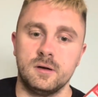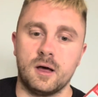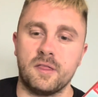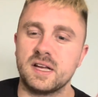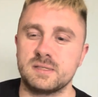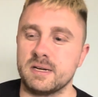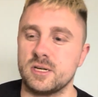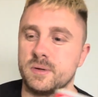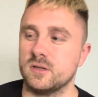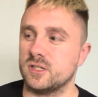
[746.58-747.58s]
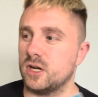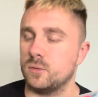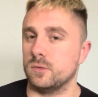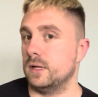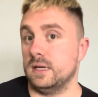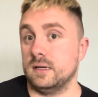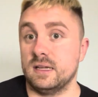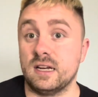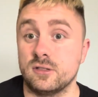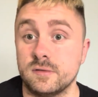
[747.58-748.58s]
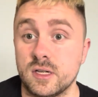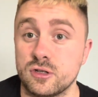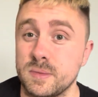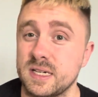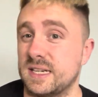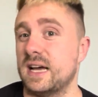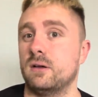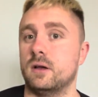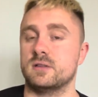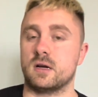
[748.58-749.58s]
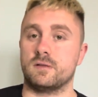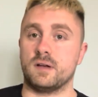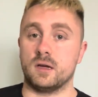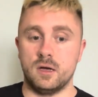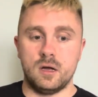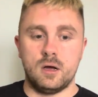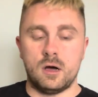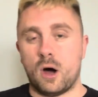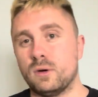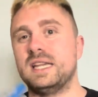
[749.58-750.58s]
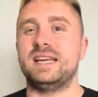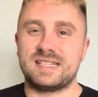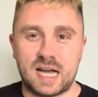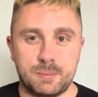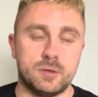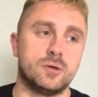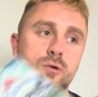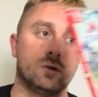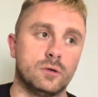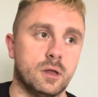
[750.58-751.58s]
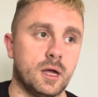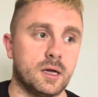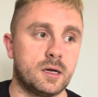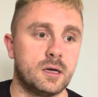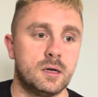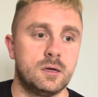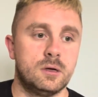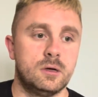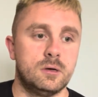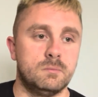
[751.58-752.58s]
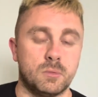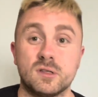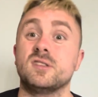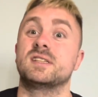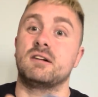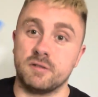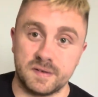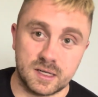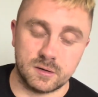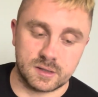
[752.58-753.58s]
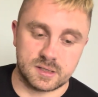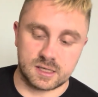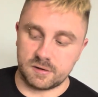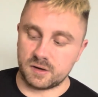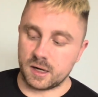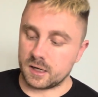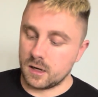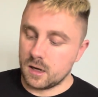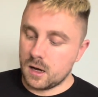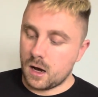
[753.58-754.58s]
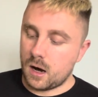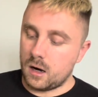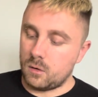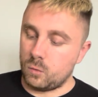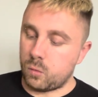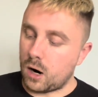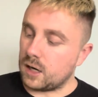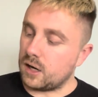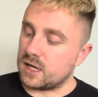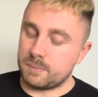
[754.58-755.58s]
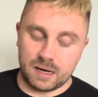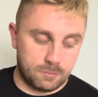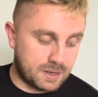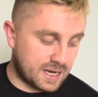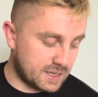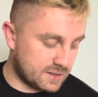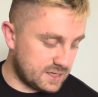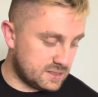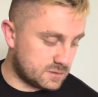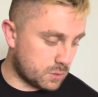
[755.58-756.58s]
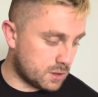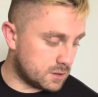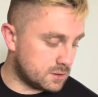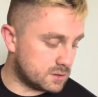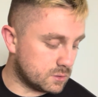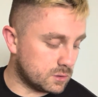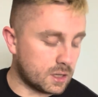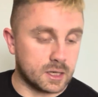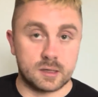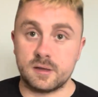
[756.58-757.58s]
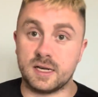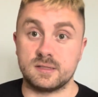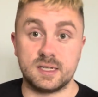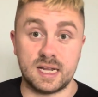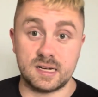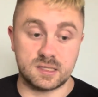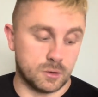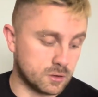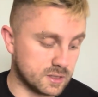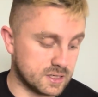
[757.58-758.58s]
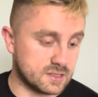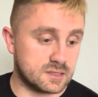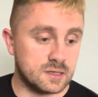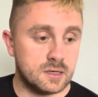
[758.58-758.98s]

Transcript: I think especially because, you know, in the age of social media now, like it's kind of like, leaks happen, or like monsters get revealed and stuff. Like, what I like about playing these ones, or like things like Nexamon, is